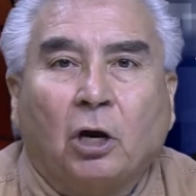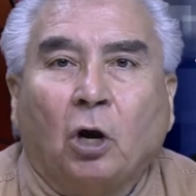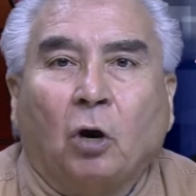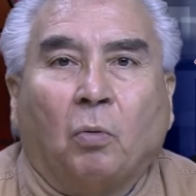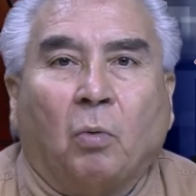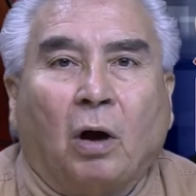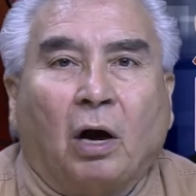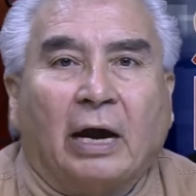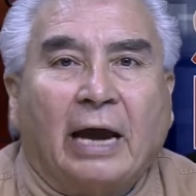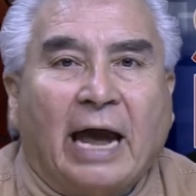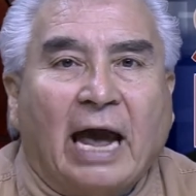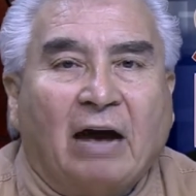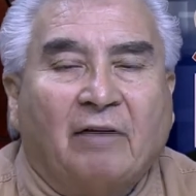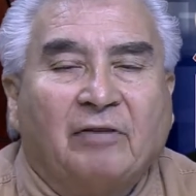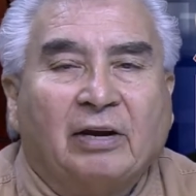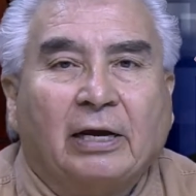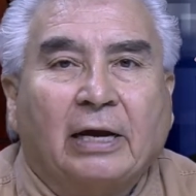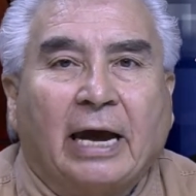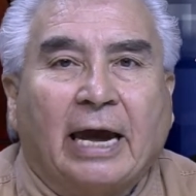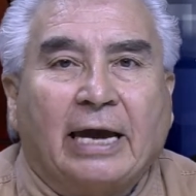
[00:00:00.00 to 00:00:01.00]
while
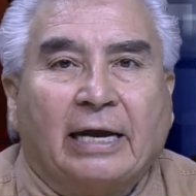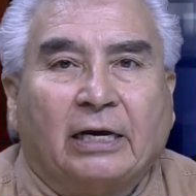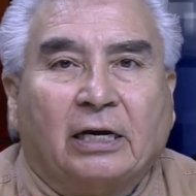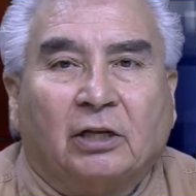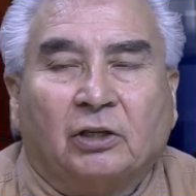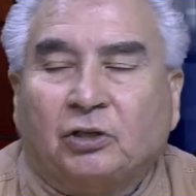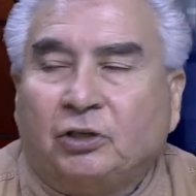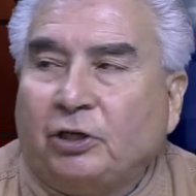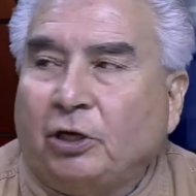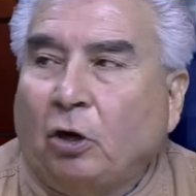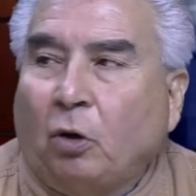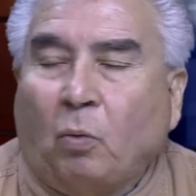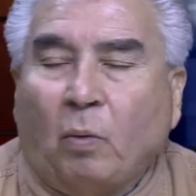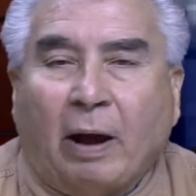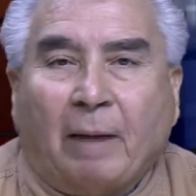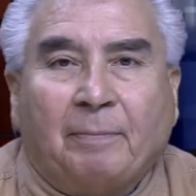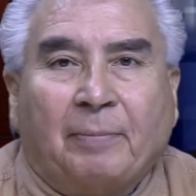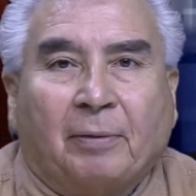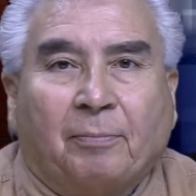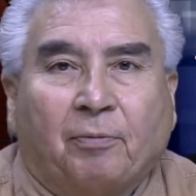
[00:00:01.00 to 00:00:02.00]
having a concealed
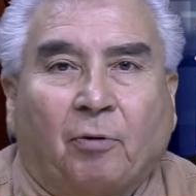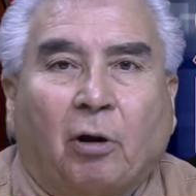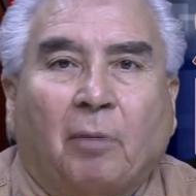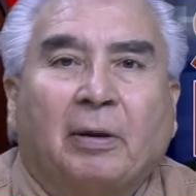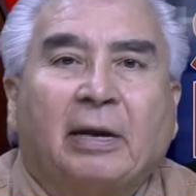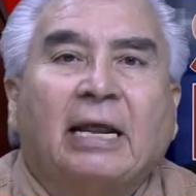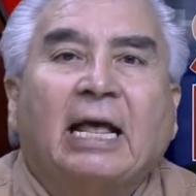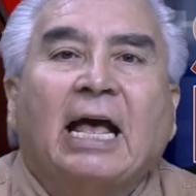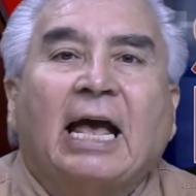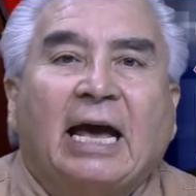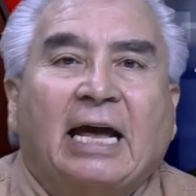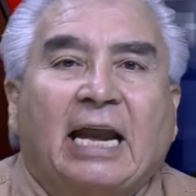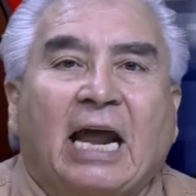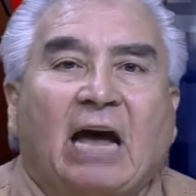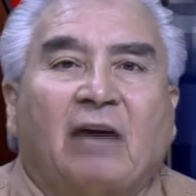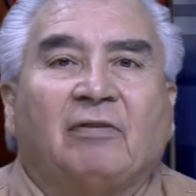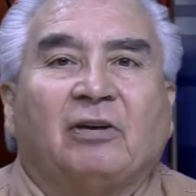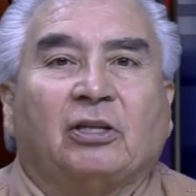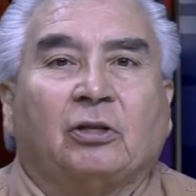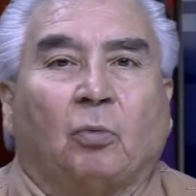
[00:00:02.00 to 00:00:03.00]
weapon permit and
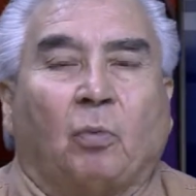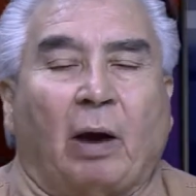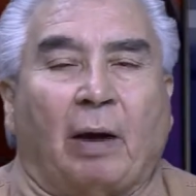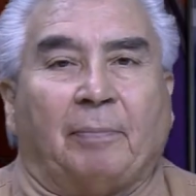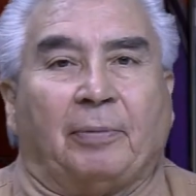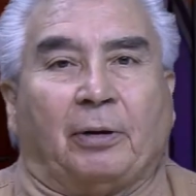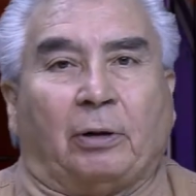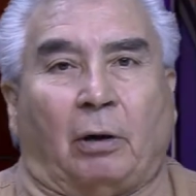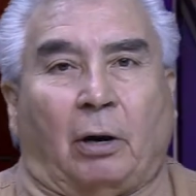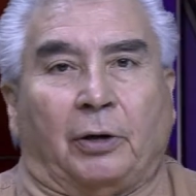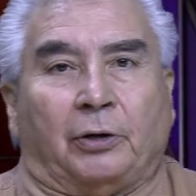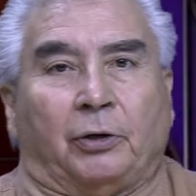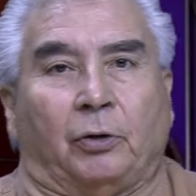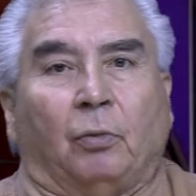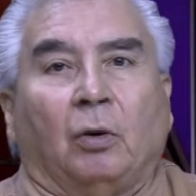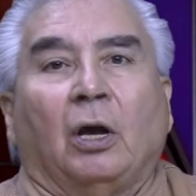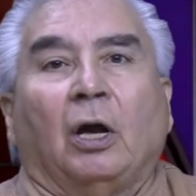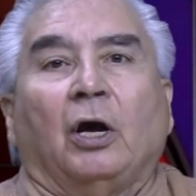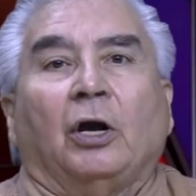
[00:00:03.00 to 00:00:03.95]
having the weapon on you.